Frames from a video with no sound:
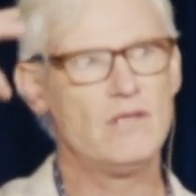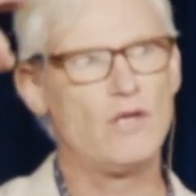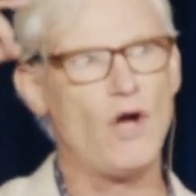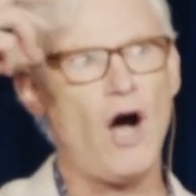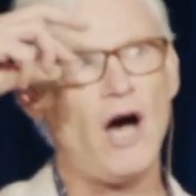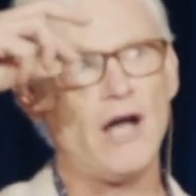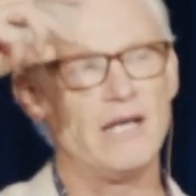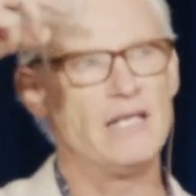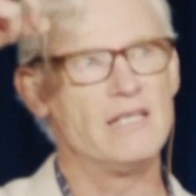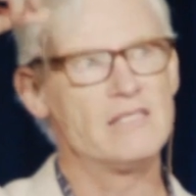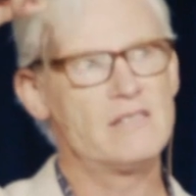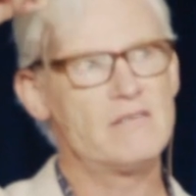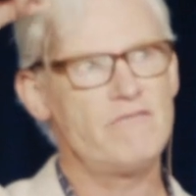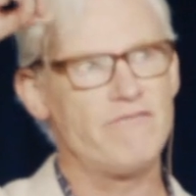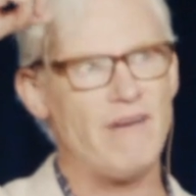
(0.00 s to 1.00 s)
God as
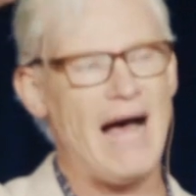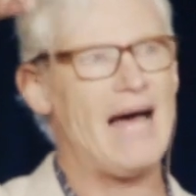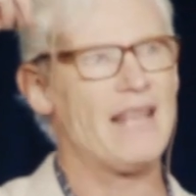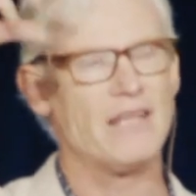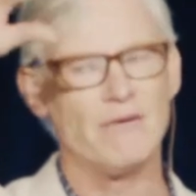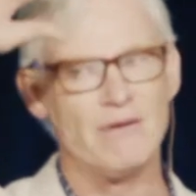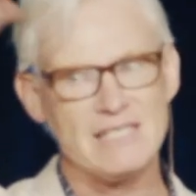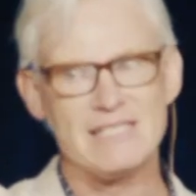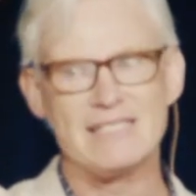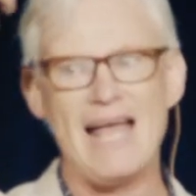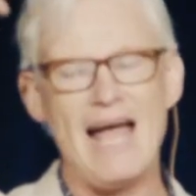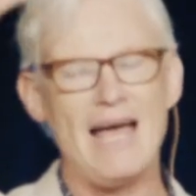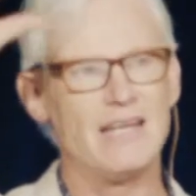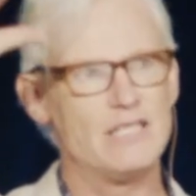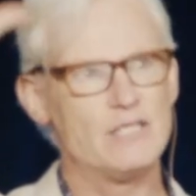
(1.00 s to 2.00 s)
father, as
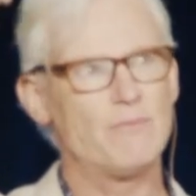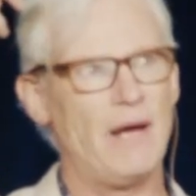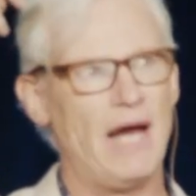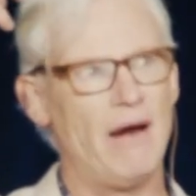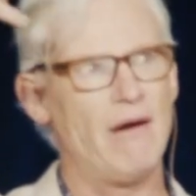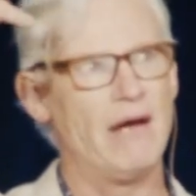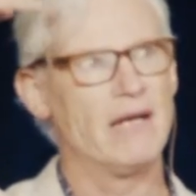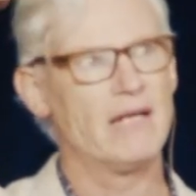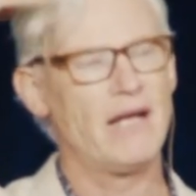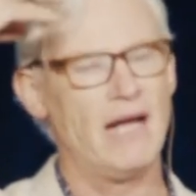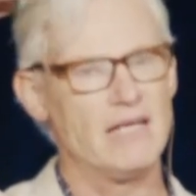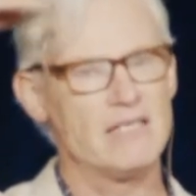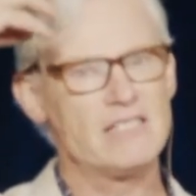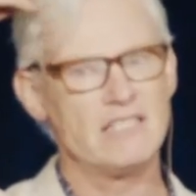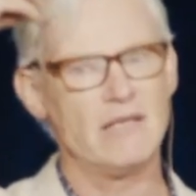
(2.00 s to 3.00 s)
dad, as parent,
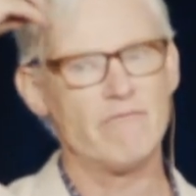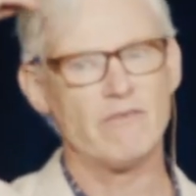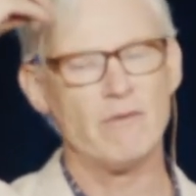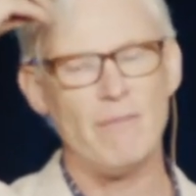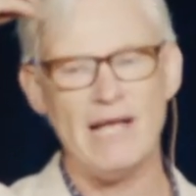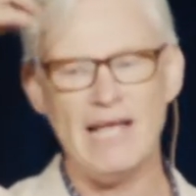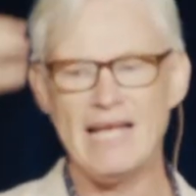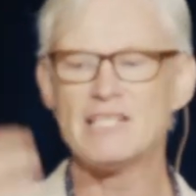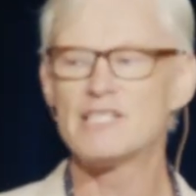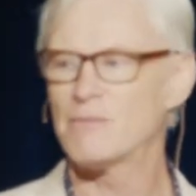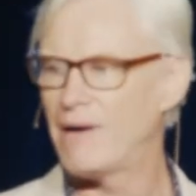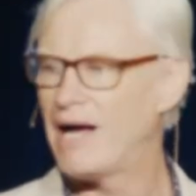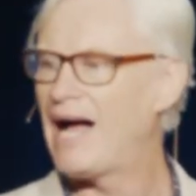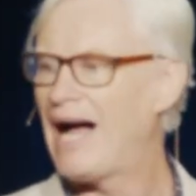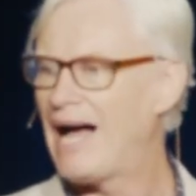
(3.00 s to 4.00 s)
kind of slipped from my head to
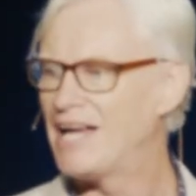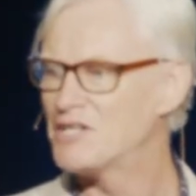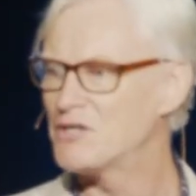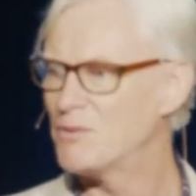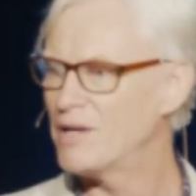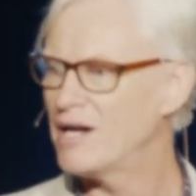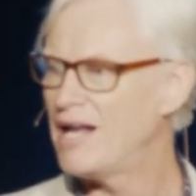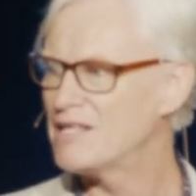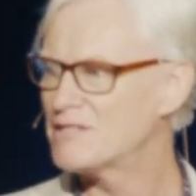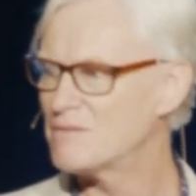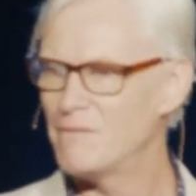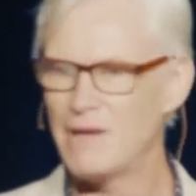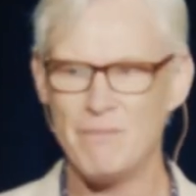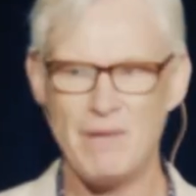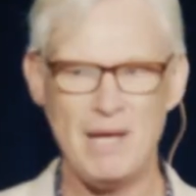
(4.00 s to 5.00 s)
my heart to realize
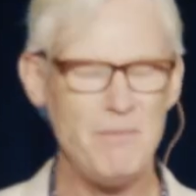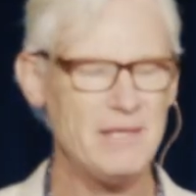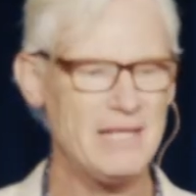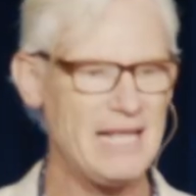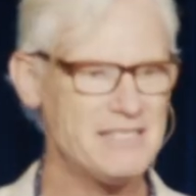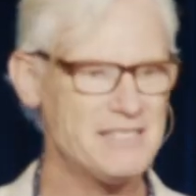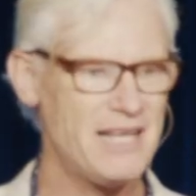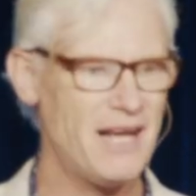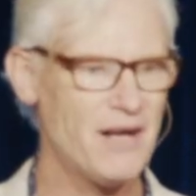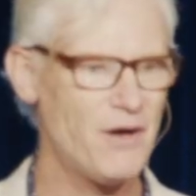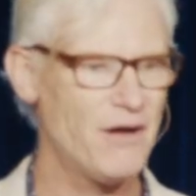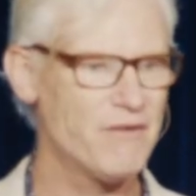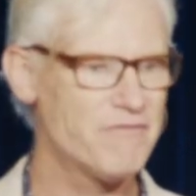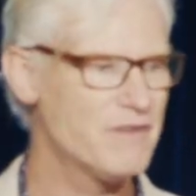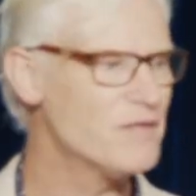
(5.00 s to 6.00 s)
maybe that's how
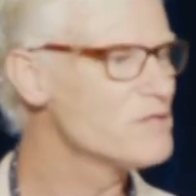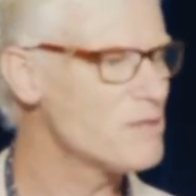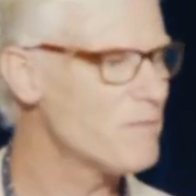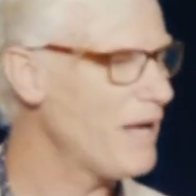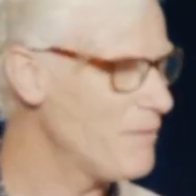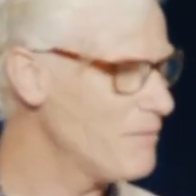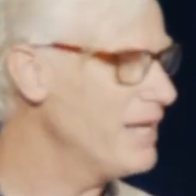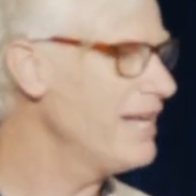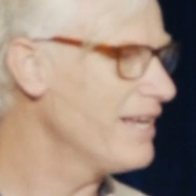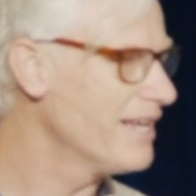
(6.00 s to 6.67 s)
God feels about me.